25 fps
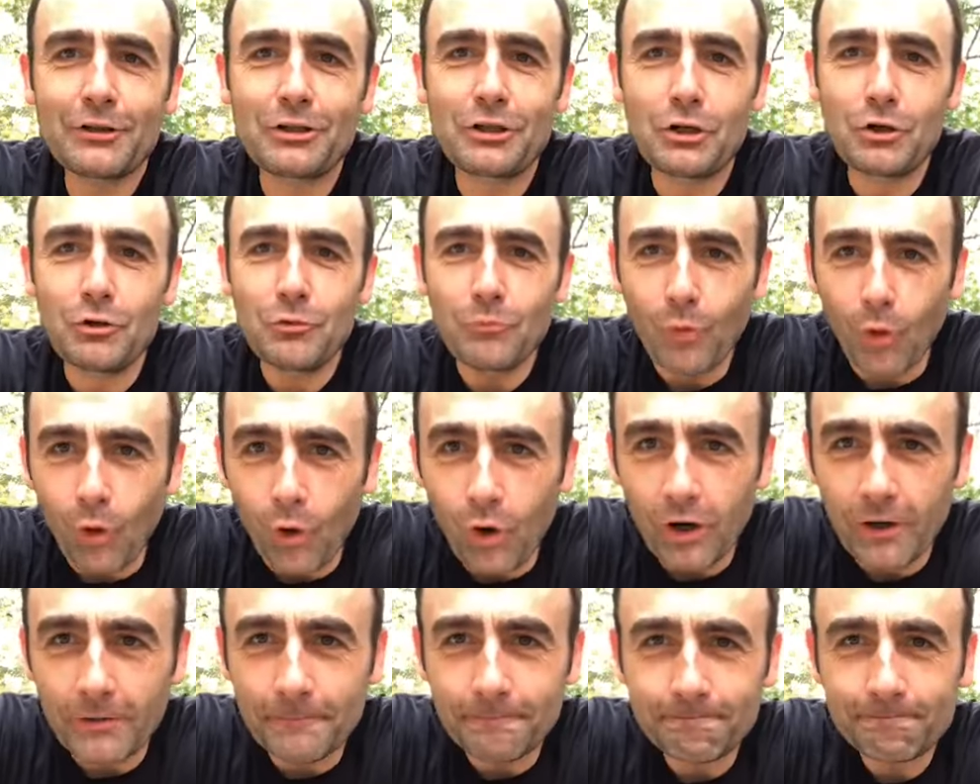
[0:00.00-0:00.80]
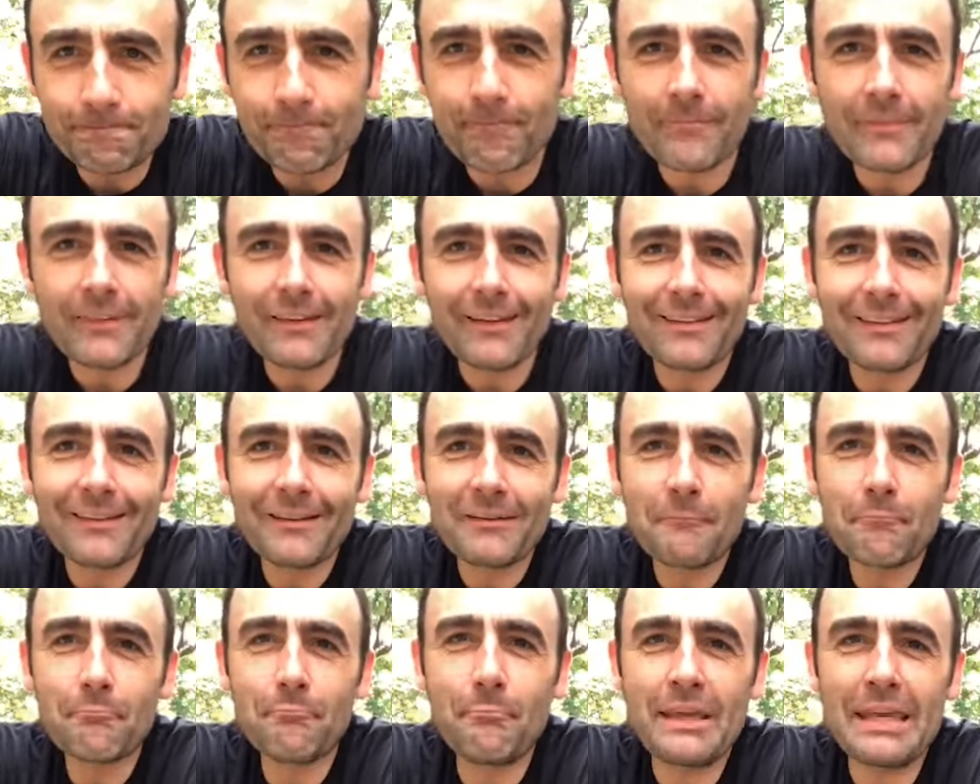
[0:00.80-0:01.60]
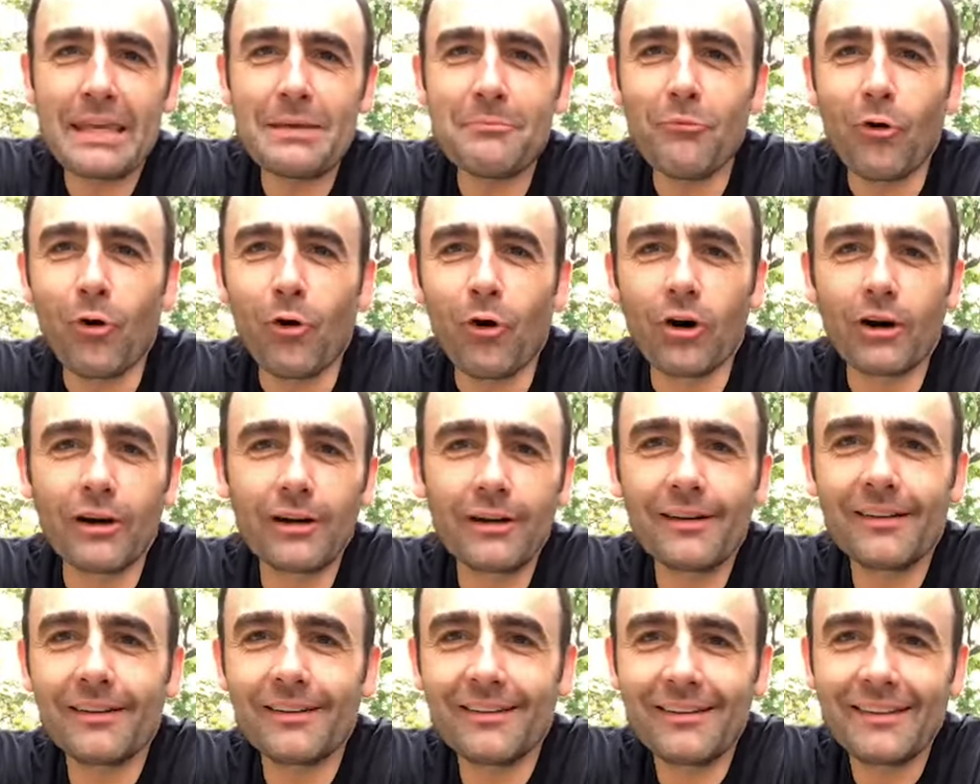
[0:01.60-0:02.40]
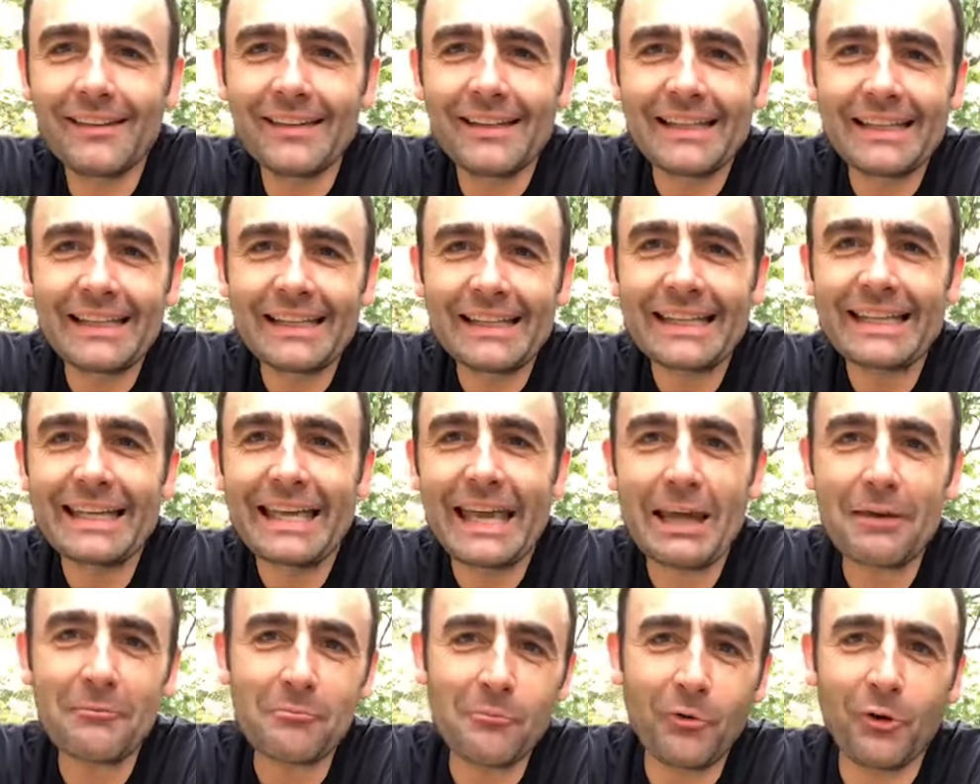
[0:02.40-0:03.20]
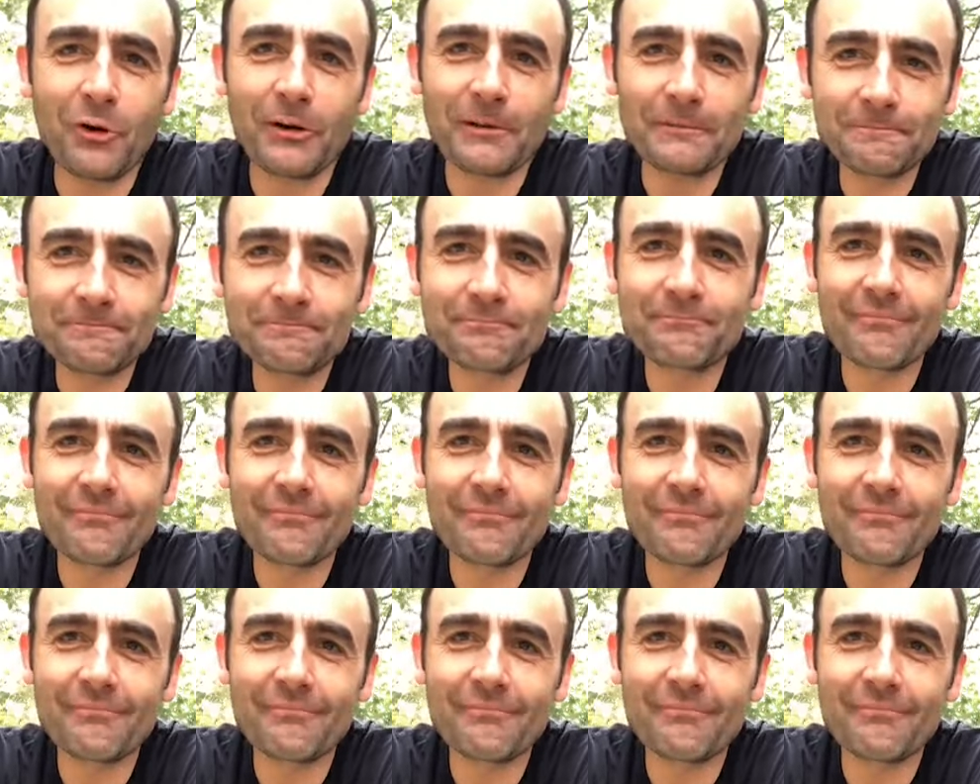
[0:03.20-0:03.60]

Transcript: do more, be more, get more.